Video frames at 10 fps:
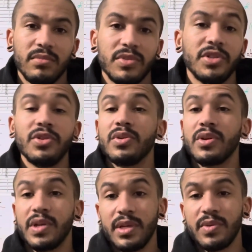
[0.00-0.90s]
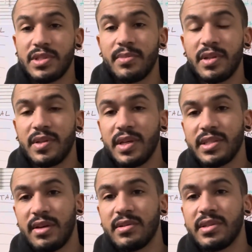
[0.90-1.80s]
Do you agree with some of the things
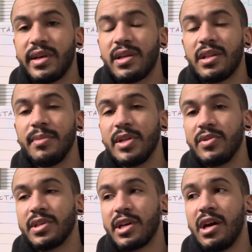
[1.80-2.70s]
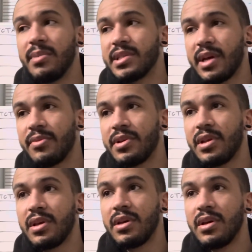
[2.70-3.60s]
I was saying? Let me know in the comments. I
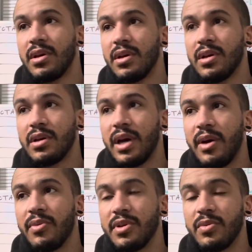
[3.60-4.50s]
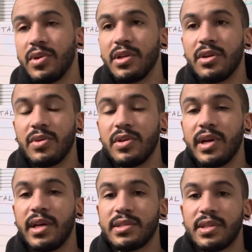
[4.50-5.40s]
really, I really want to know what you
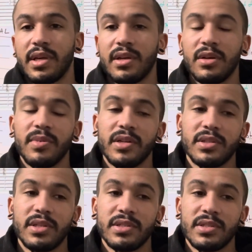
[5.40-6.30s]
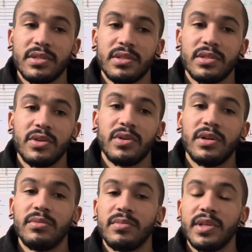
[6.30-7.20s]
guys think about this.
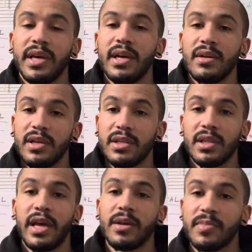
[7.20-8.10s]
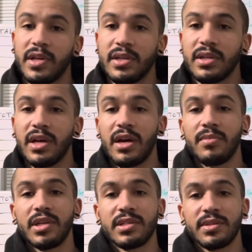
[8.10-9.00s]
So, yeah, hit the like button,
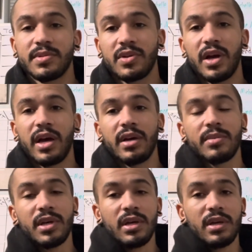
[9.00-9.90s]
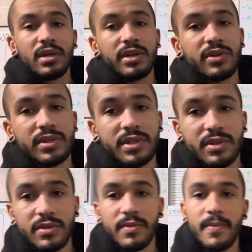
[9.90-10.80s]
comment, subscribe. You know what to do.